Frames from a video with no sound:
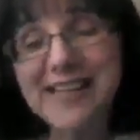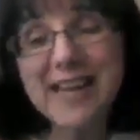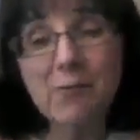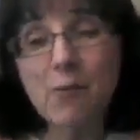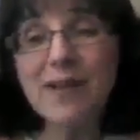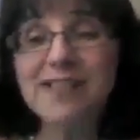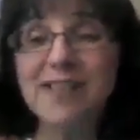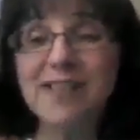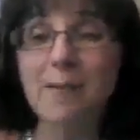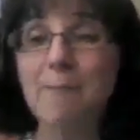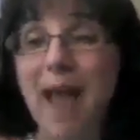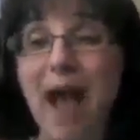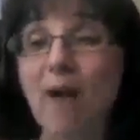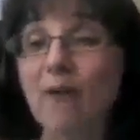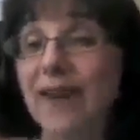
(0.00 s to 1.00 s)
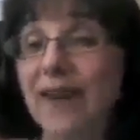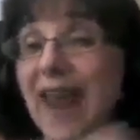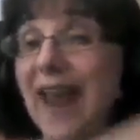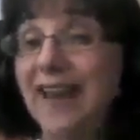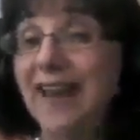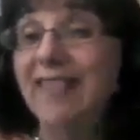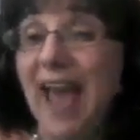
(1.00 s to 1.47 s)
He wasn't about
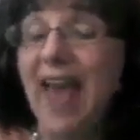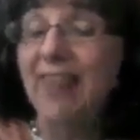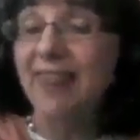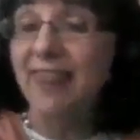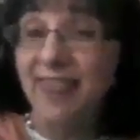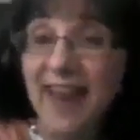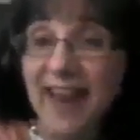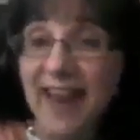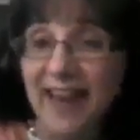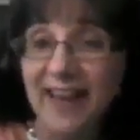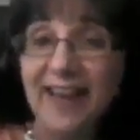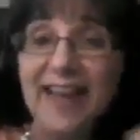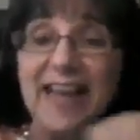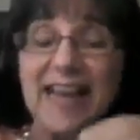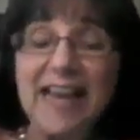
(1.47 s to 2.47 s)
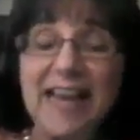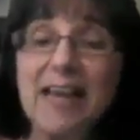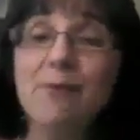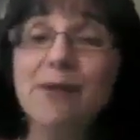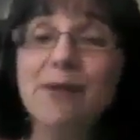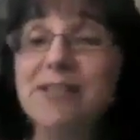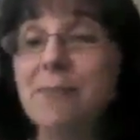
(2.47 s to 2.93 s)
getting that thing.
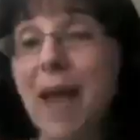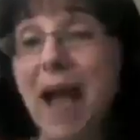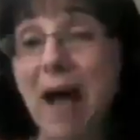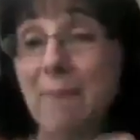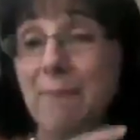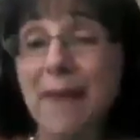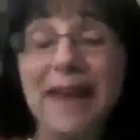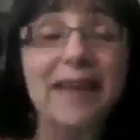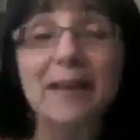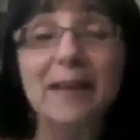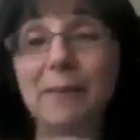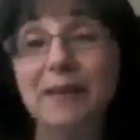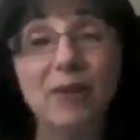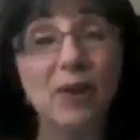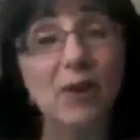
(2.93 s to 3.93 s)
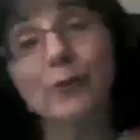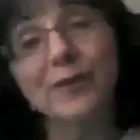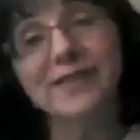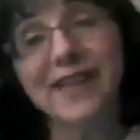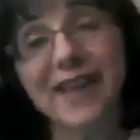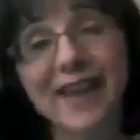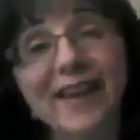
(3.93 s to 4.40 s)
He was about making me look
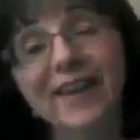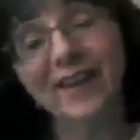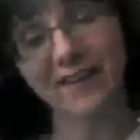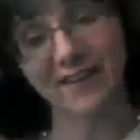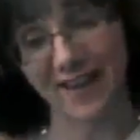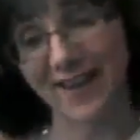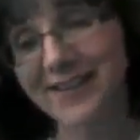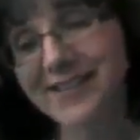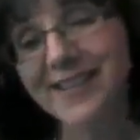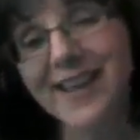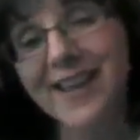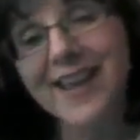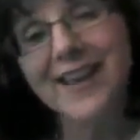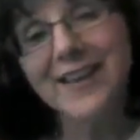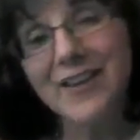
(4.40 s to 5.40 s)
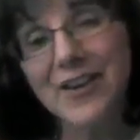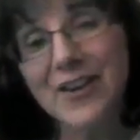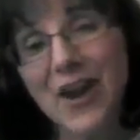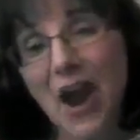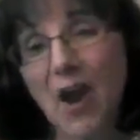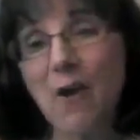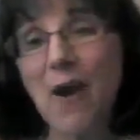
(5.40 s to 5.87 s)
ridiculous,
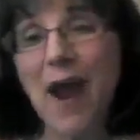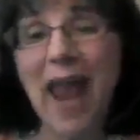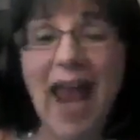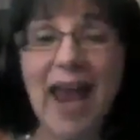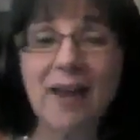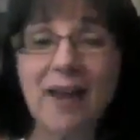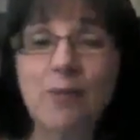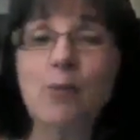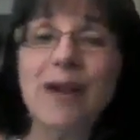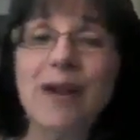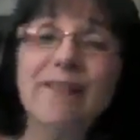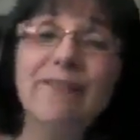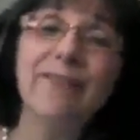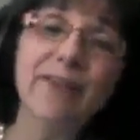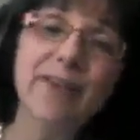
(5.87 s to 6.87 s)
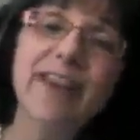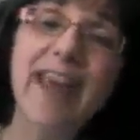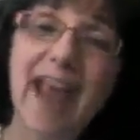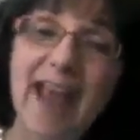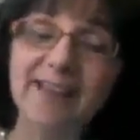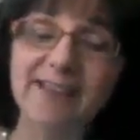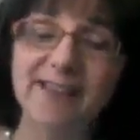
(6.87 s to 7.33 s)
and we
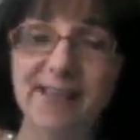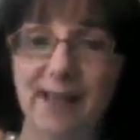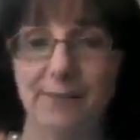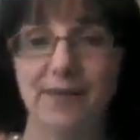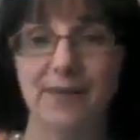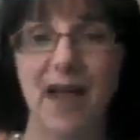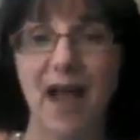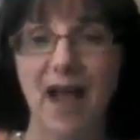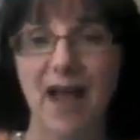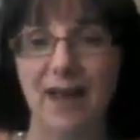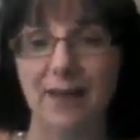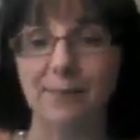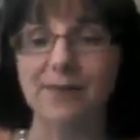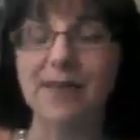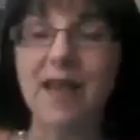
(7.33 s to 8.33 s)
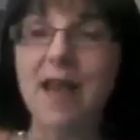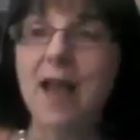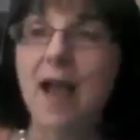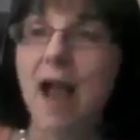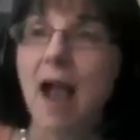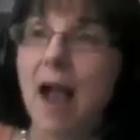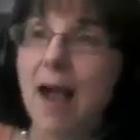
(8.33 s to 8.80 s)
forget sometimes.
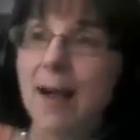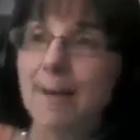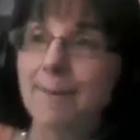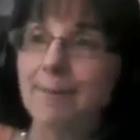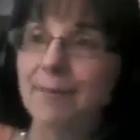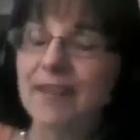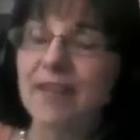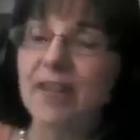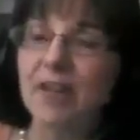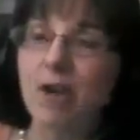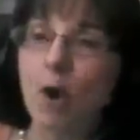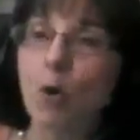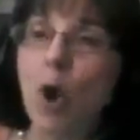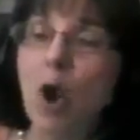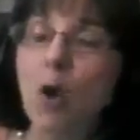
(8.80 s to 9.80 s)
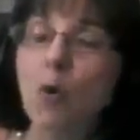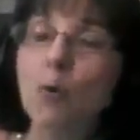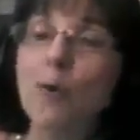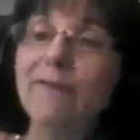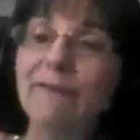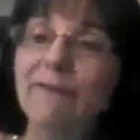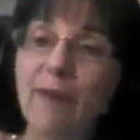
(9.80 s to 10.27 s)

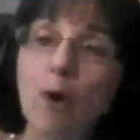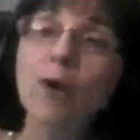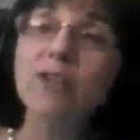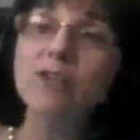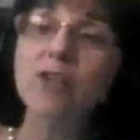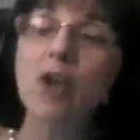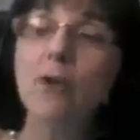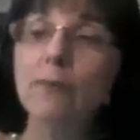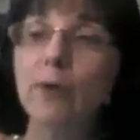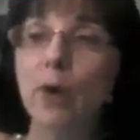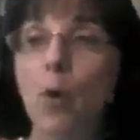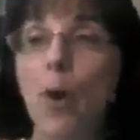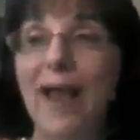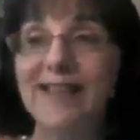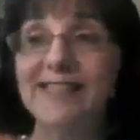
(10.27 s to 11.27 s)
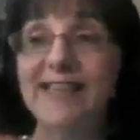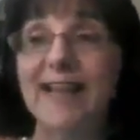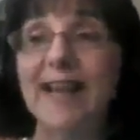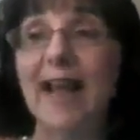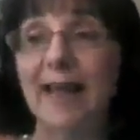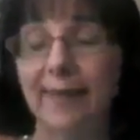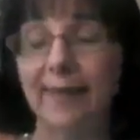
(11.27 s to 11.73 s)
We focus on
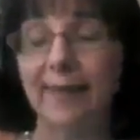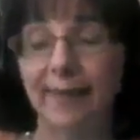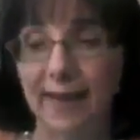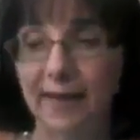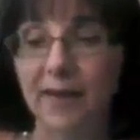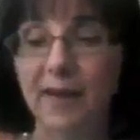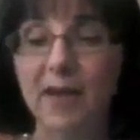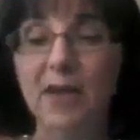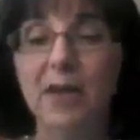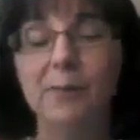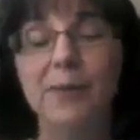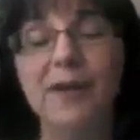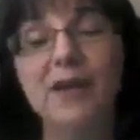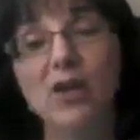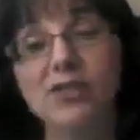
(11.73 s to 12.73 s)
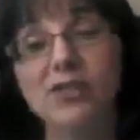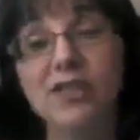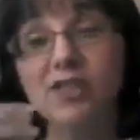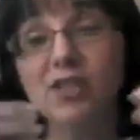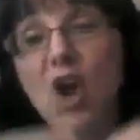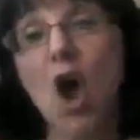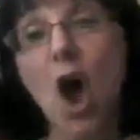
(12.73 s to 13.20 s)
requesting, I think, because
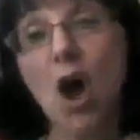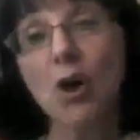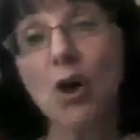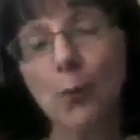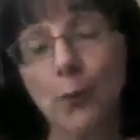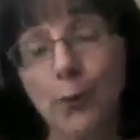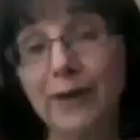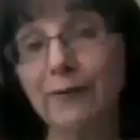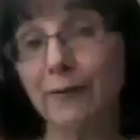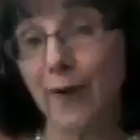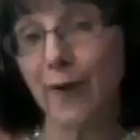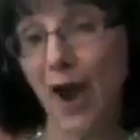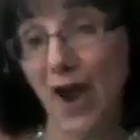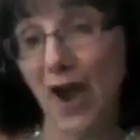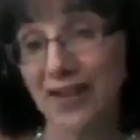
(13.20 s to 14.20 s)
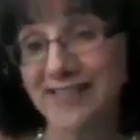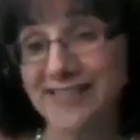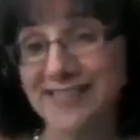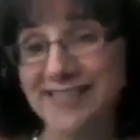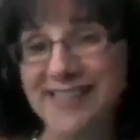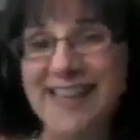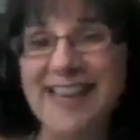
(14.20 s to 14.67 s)
it's concrete for
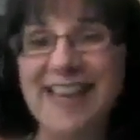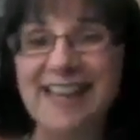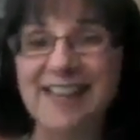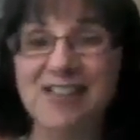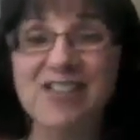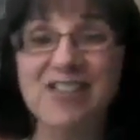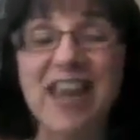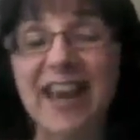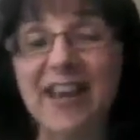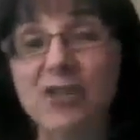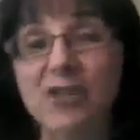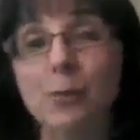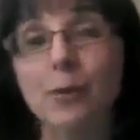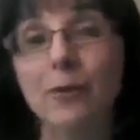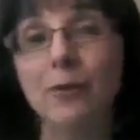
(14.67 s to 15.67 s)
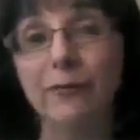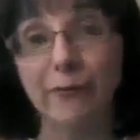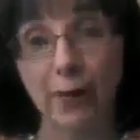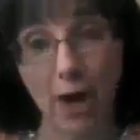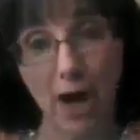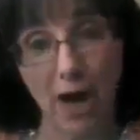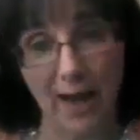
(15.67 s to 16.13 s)
us, it's tangible
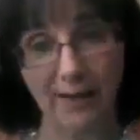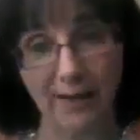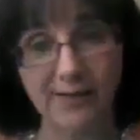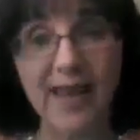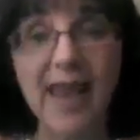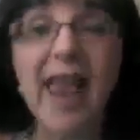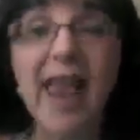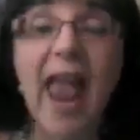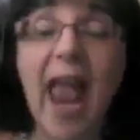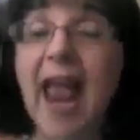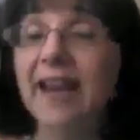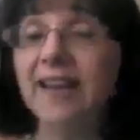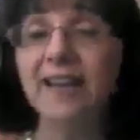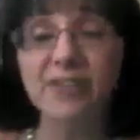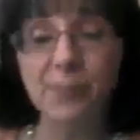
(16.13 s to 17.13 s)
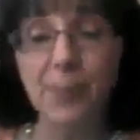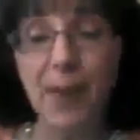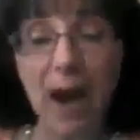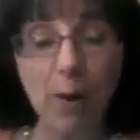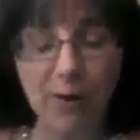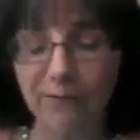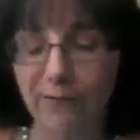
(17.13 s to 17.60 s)
for us, and it's
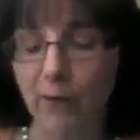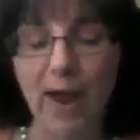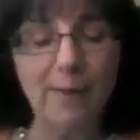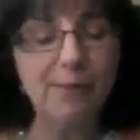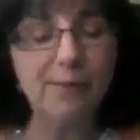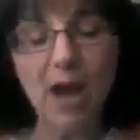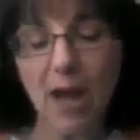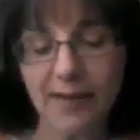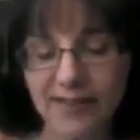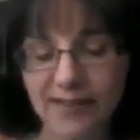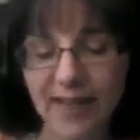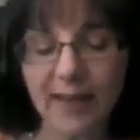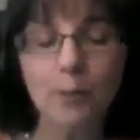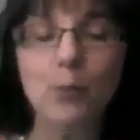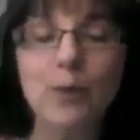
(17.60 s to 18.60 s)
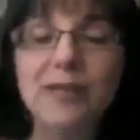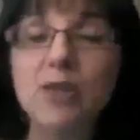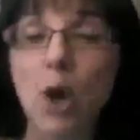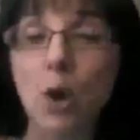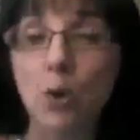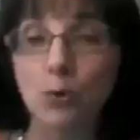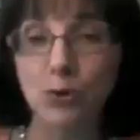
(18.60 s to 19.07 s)
powerful. I'm not saying we
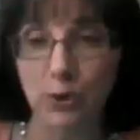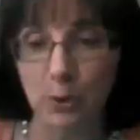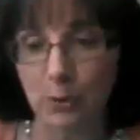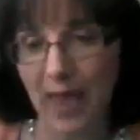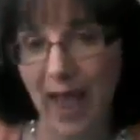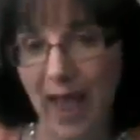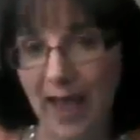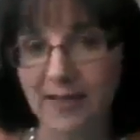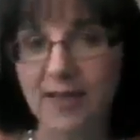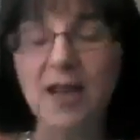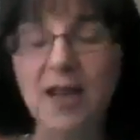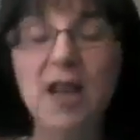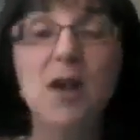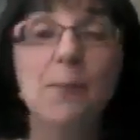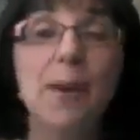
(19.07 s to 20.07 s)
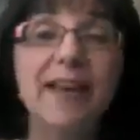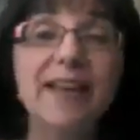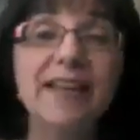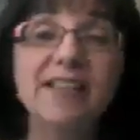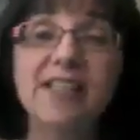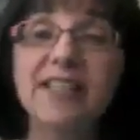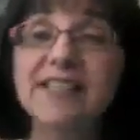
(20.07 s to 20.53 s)
don't do that, but
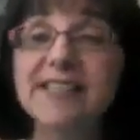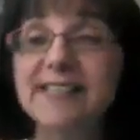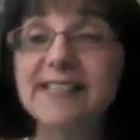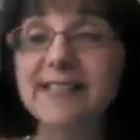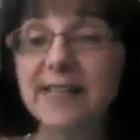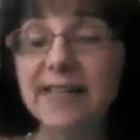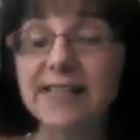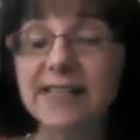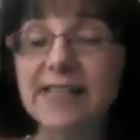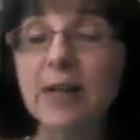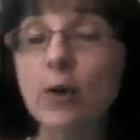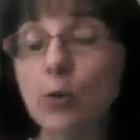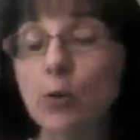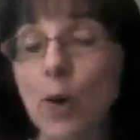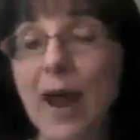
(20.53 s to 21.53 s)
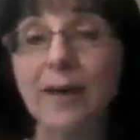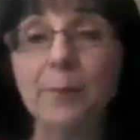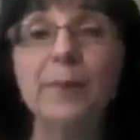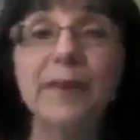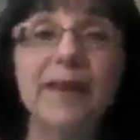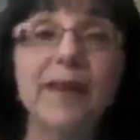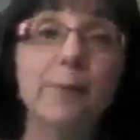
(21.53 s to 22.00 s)
it's
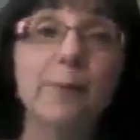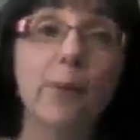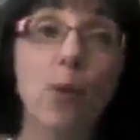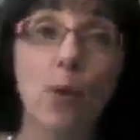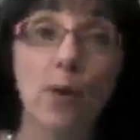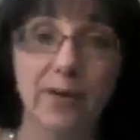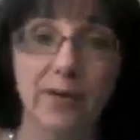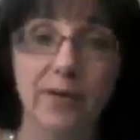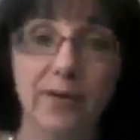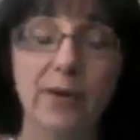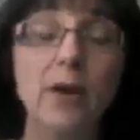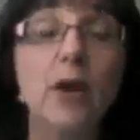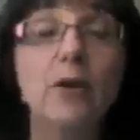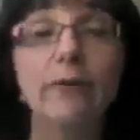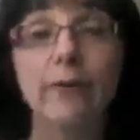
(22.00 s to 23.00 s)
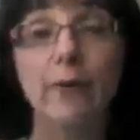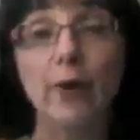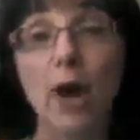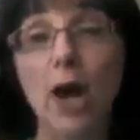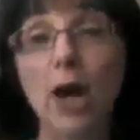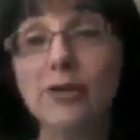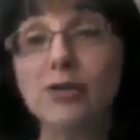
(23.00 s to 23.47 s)
incredibly important
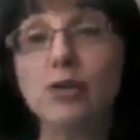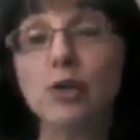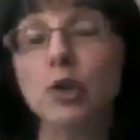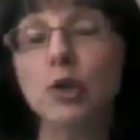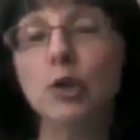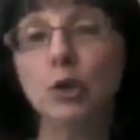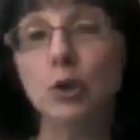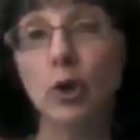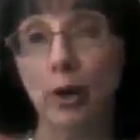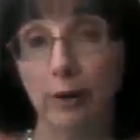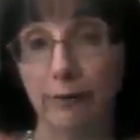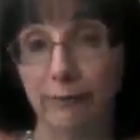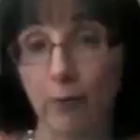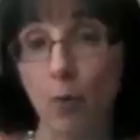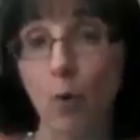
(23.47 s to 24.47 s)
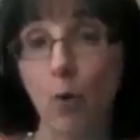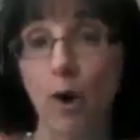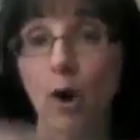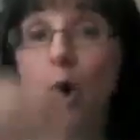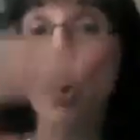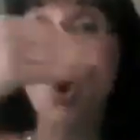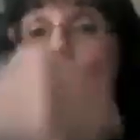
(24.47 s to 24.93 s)
for us to look
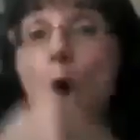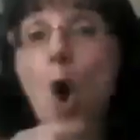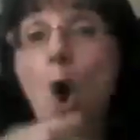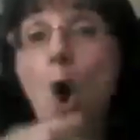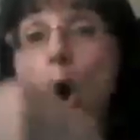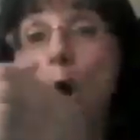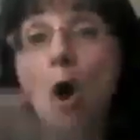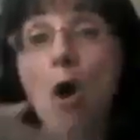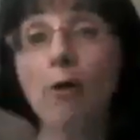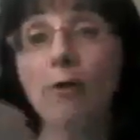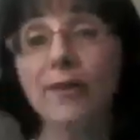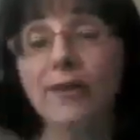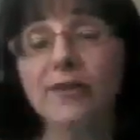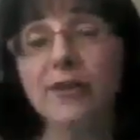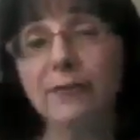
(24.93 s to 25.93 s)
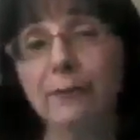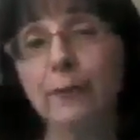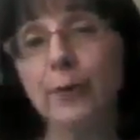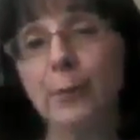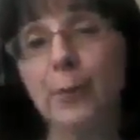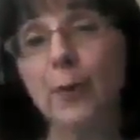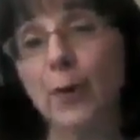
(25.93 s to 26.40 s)
for all the
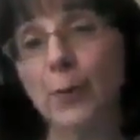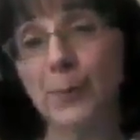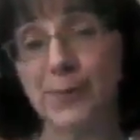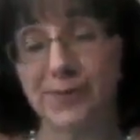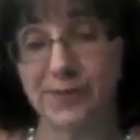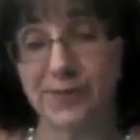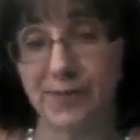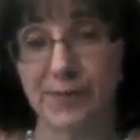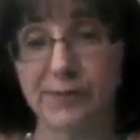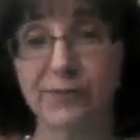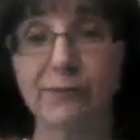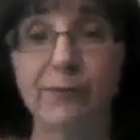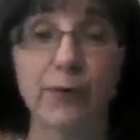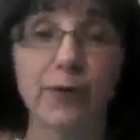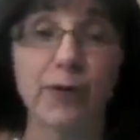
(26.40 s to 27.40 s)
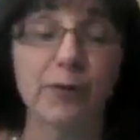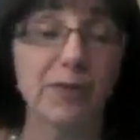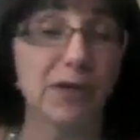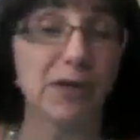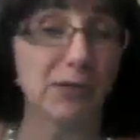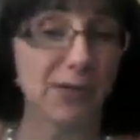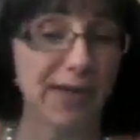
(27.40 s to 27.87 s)
different purposes for
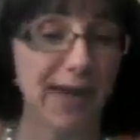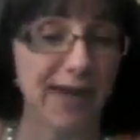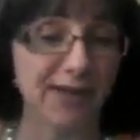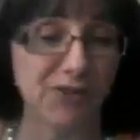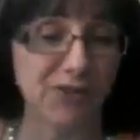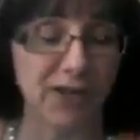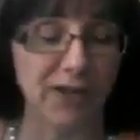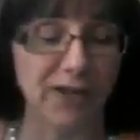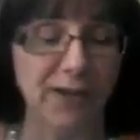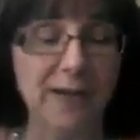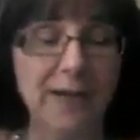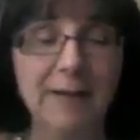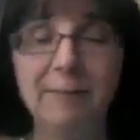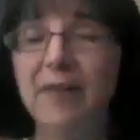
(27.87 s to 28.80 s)
communication.